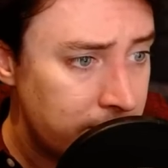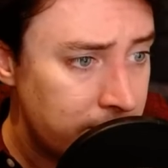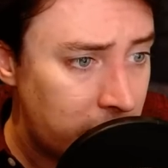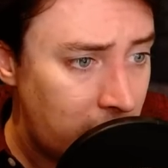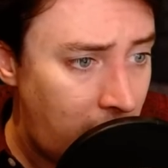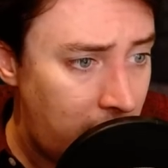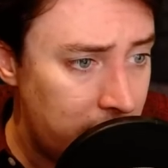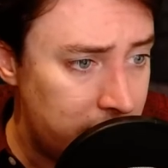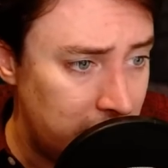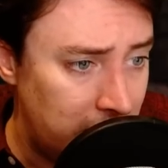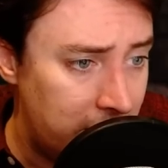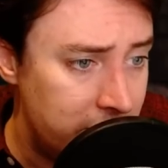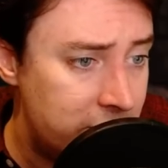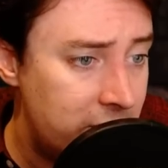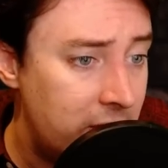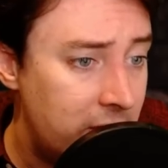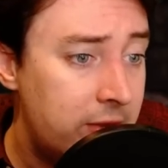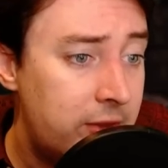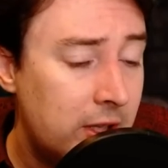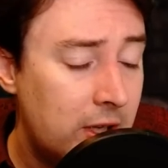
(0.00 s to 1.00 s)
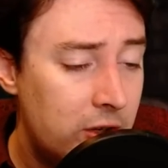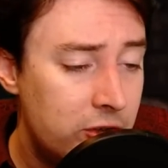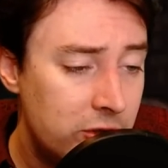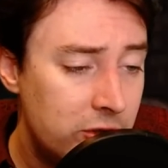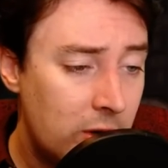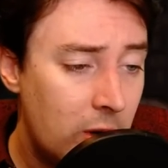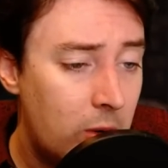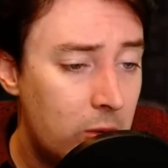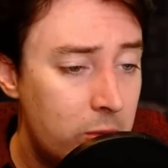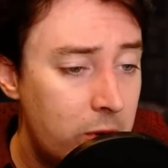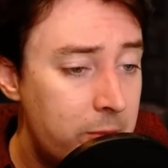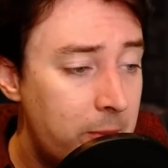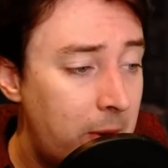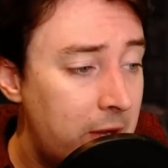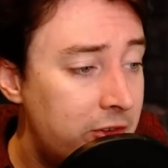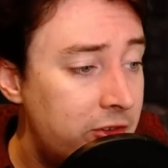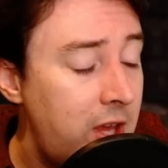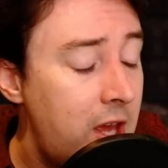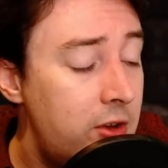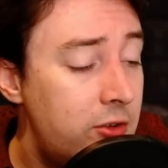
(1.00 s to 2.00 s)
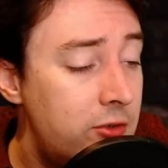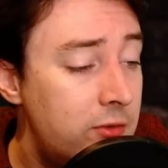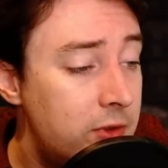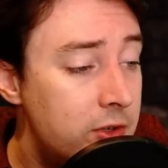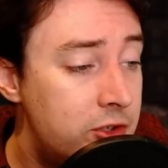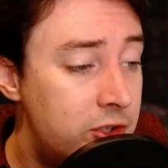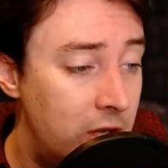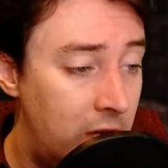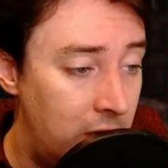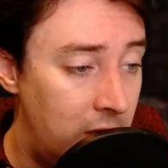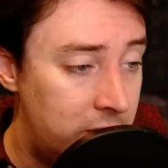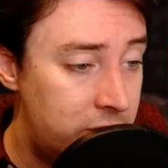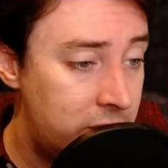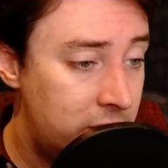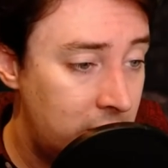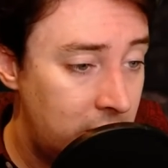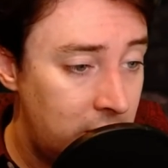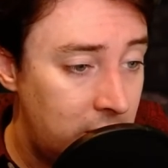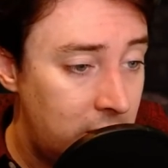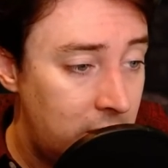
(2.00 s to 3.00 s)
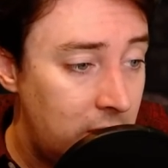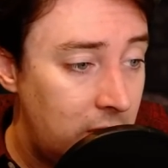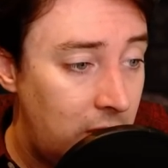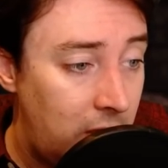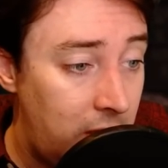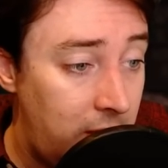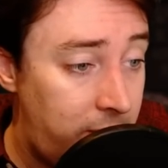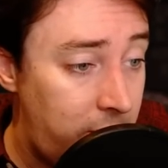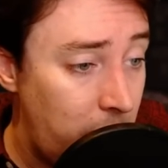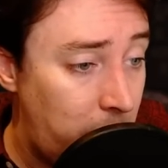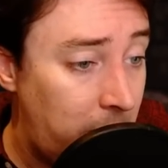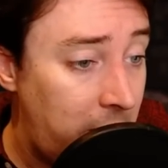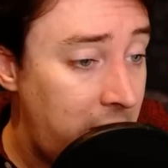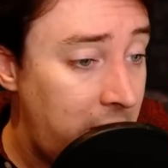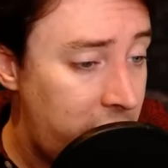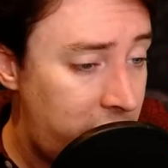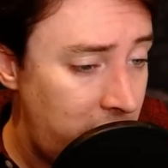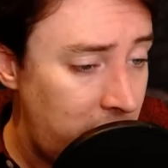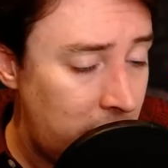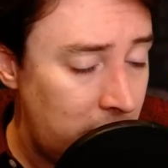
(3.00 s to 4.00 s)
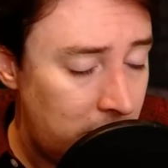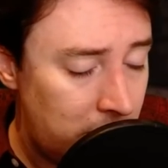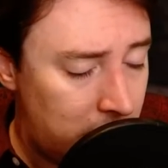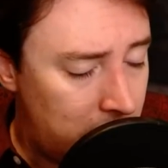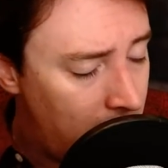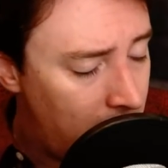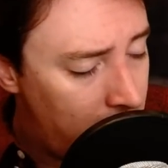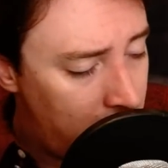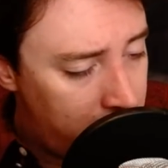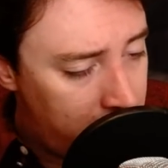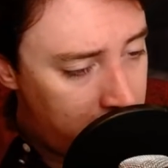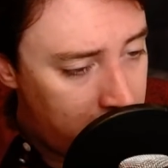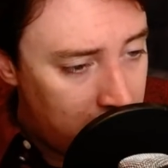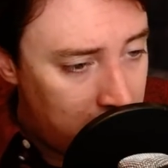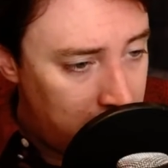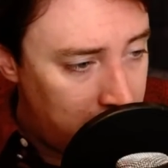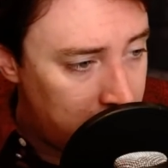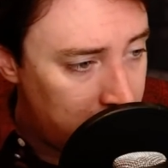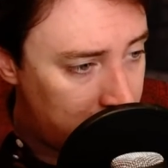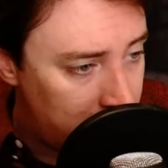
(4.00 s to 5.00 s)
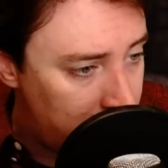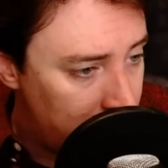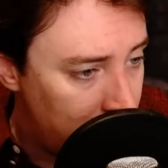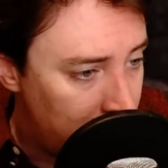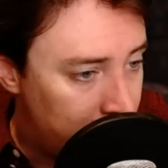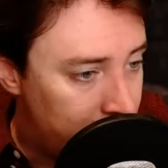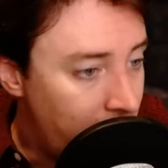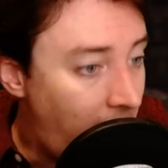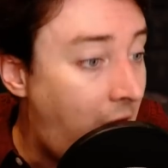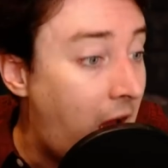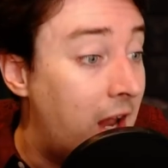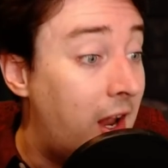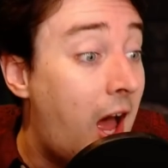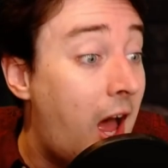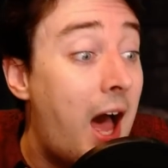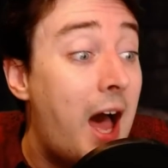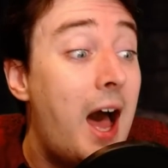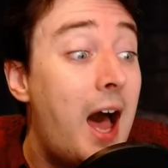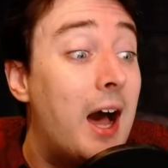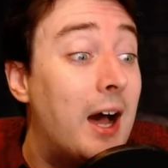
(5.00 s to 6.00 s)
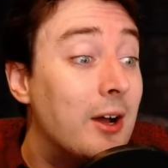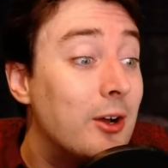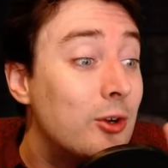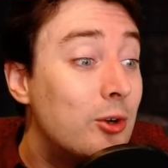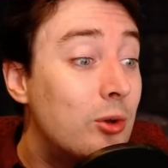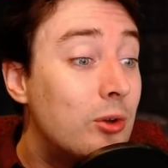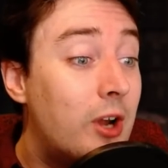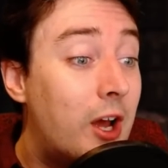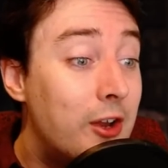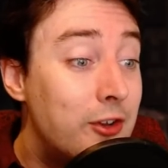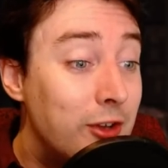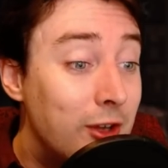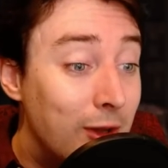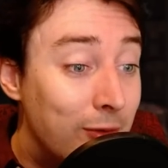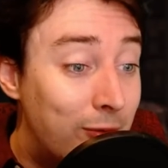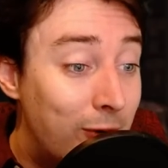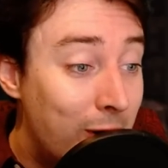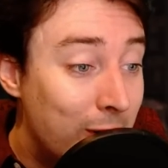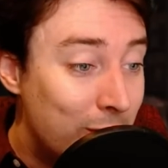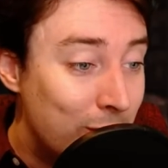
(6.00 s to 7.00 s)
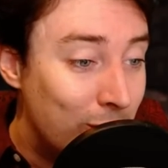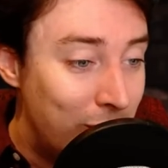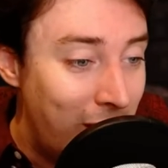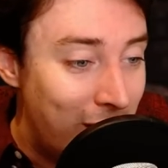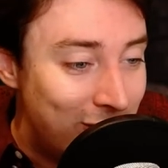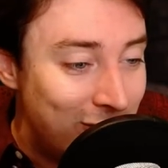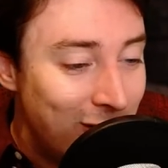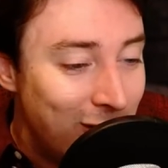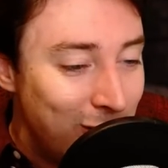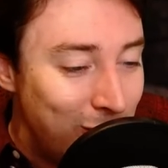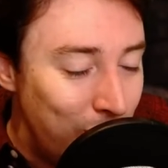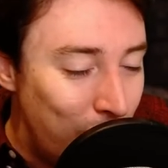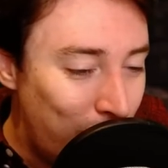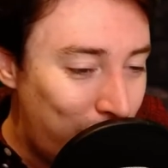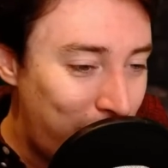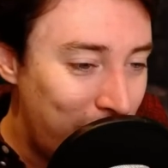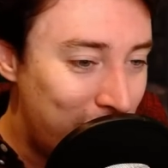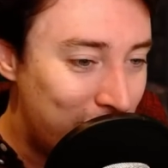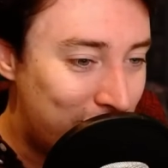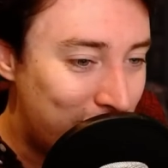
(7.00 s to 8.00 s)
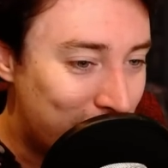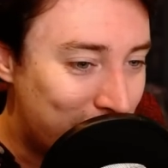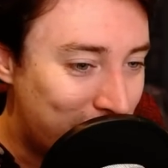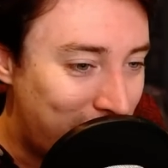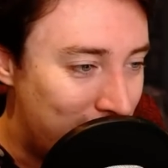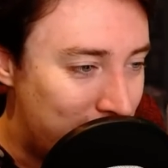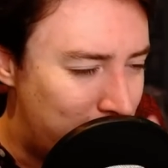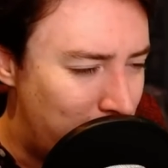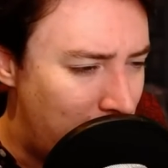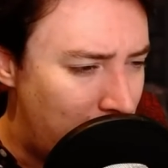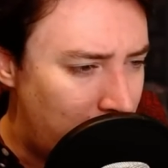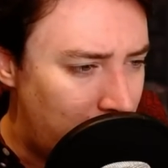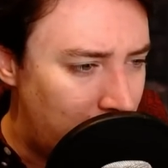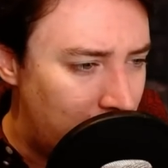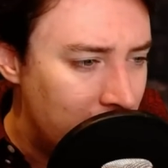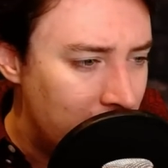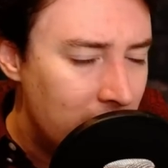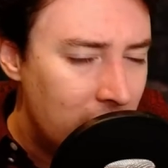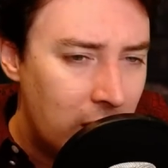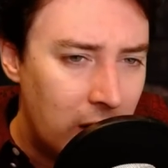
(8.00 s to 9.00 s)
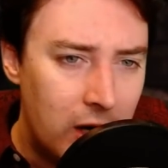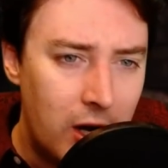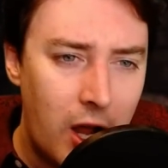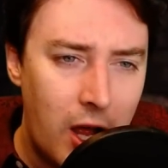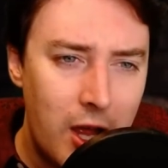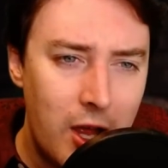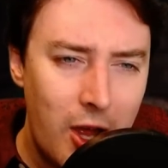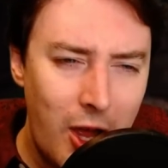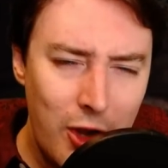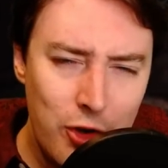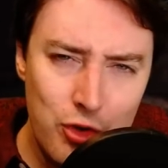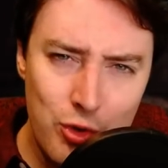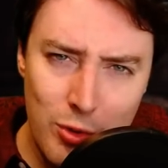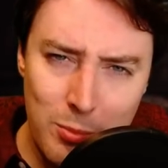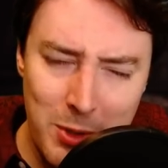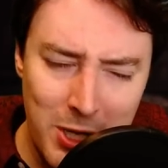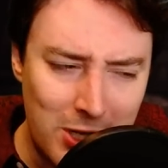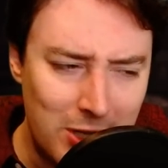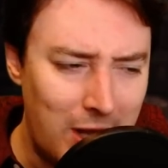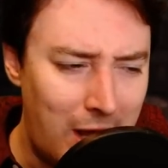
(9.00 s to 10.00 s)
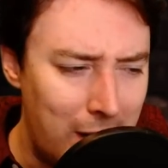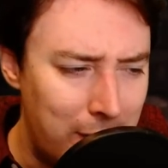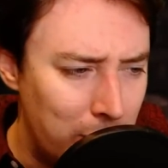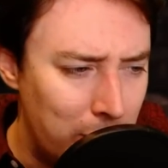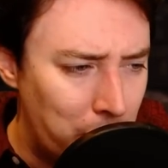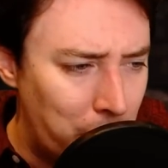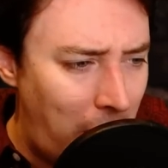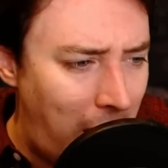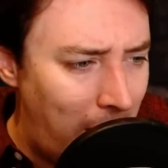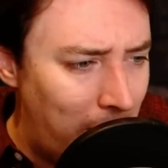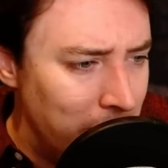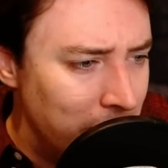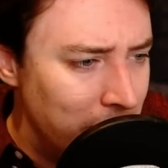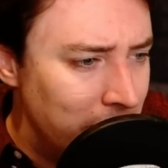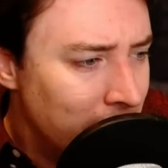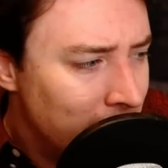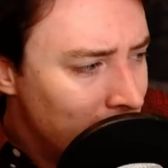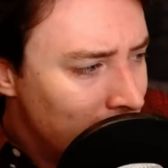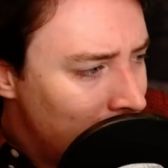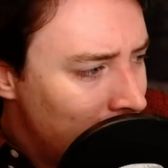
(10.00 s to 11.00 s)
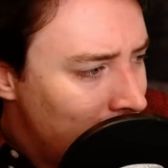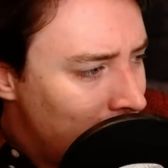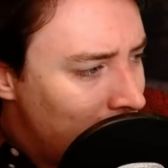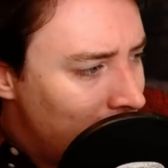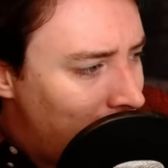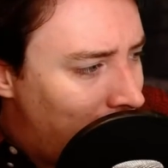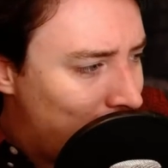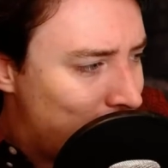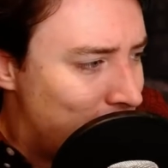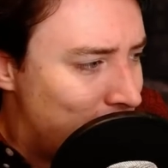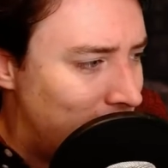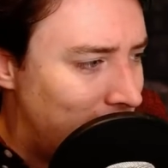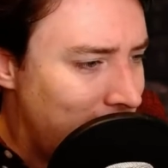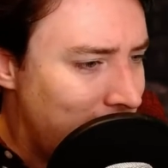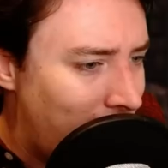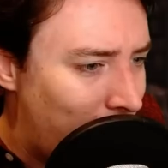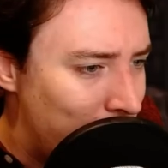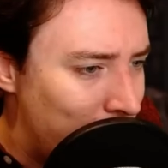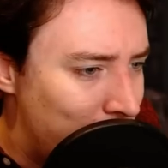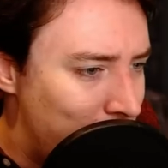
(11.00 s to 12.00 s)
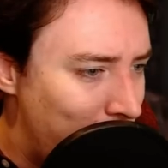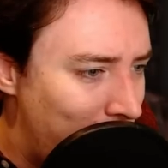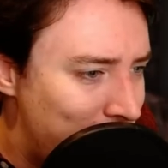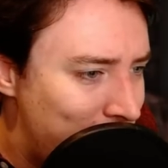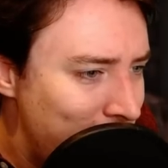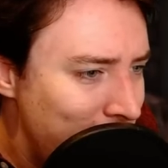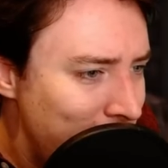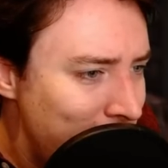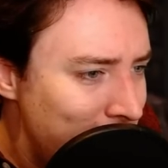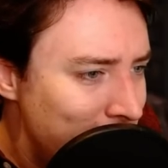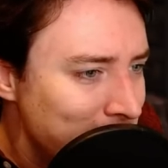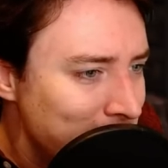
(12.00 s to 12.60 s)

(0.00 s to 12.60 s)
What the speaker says: After luncheon, I think I shall go on with my sketch of the church. And if you please, you can go over to the links or... Ah, good idea. Very good. Yes, you finish the sketch, Mary, and I should be glad of a round. Actually, now that you mention it.